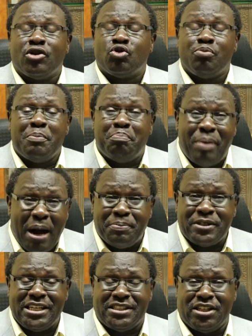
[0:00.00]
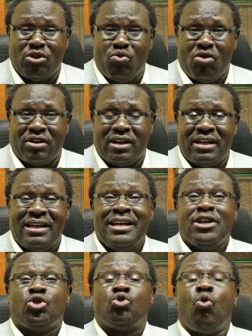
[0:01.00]
got to be baptized in water
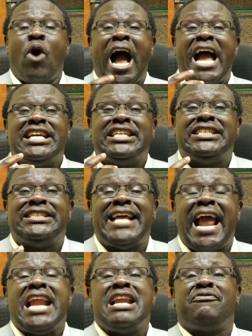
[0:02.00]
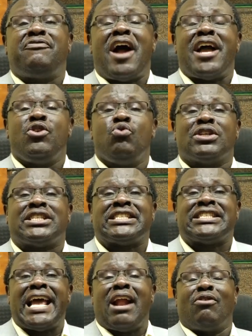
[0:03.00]
to identify
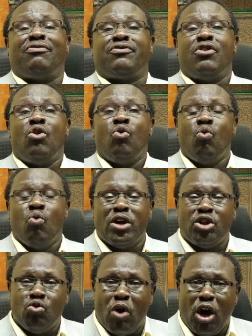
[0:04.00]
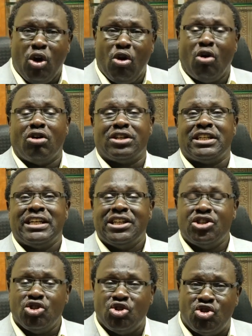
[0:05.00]
yourself with your Lord
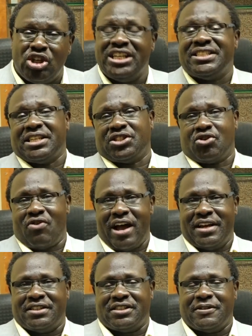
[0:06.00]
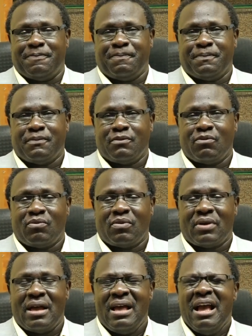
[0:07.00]
Jesus Christ.
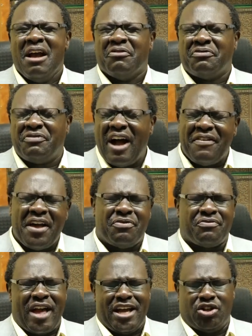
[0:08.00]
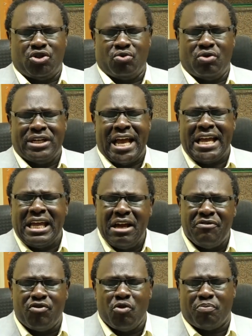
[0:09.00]
Father, I thank you and I
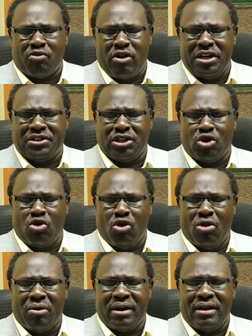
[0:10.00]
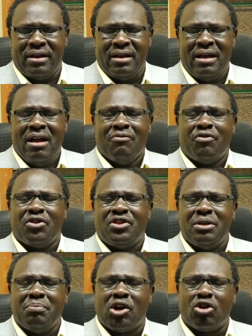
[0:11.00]
give you praise and glory for
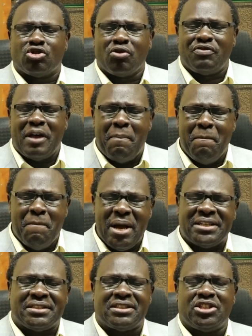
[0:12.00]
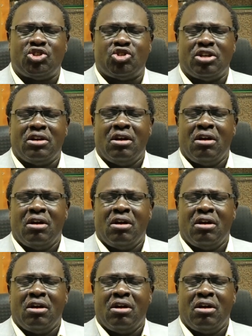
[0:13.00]
because of the message